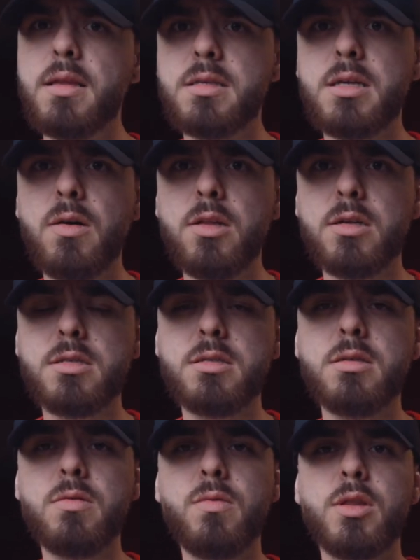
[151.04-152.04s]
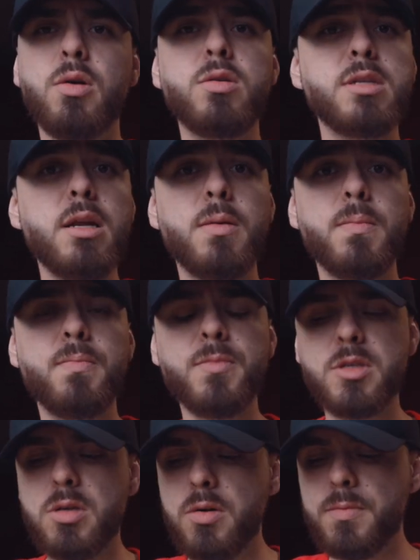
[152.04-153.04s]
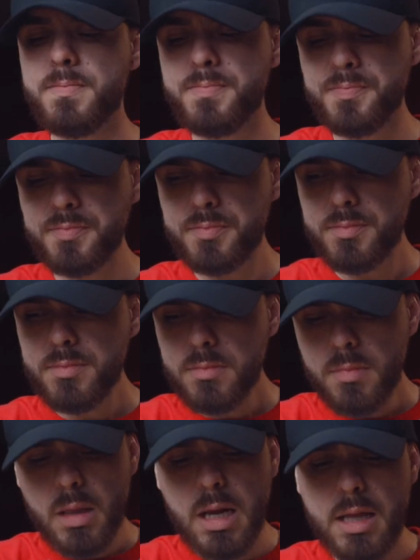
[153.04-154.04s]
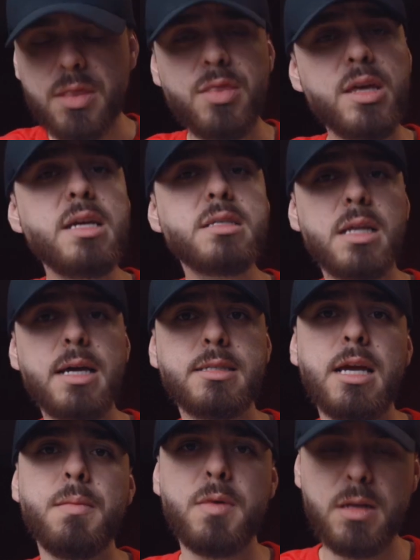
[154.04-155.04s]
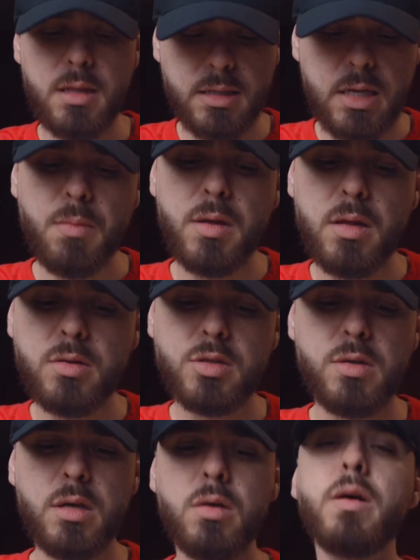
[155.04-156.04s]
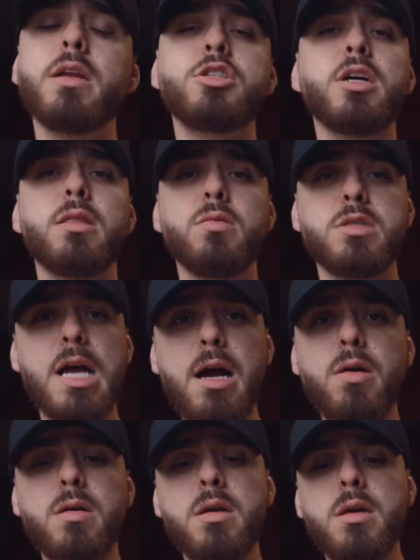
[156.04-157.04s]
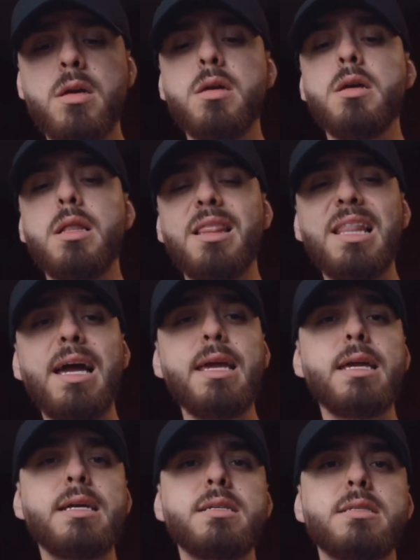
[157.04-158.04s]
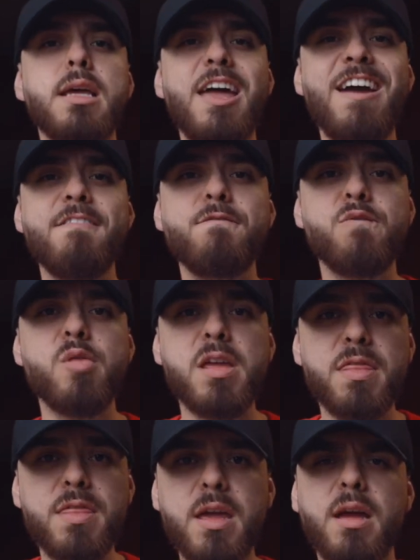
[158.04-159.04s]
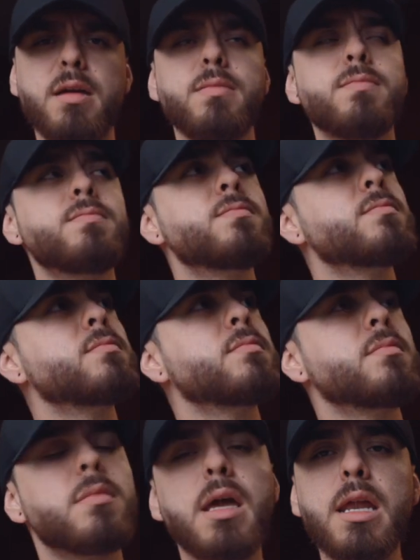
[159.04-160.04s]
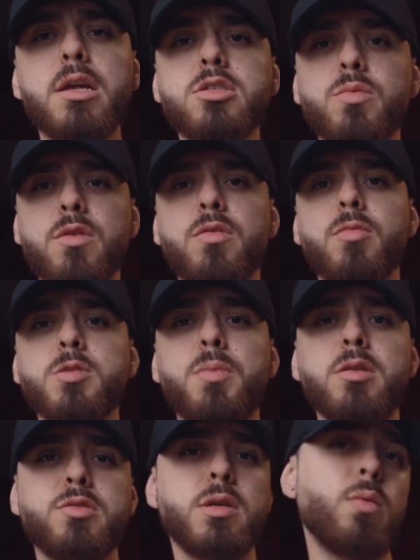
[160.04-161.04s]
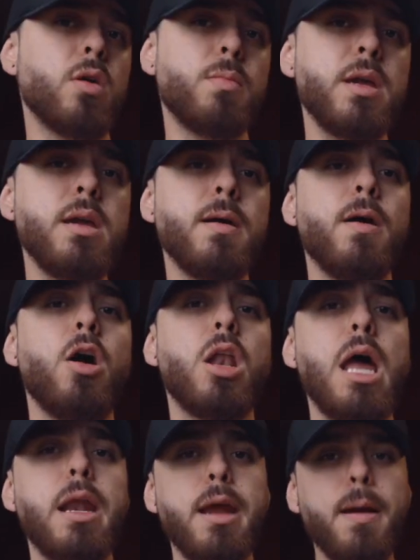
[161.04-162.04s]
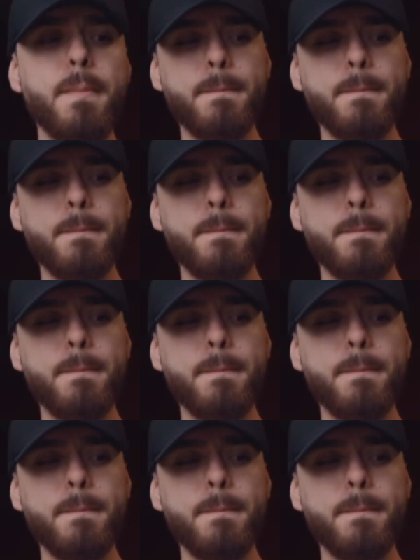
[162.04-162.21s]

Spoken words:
this is how it looks with the whole setup. So these lights I am going to link down below, so you can go ahead and check those out. Light is everything. And here's a word from our sponsor, Eduardo Mejia, on lighting.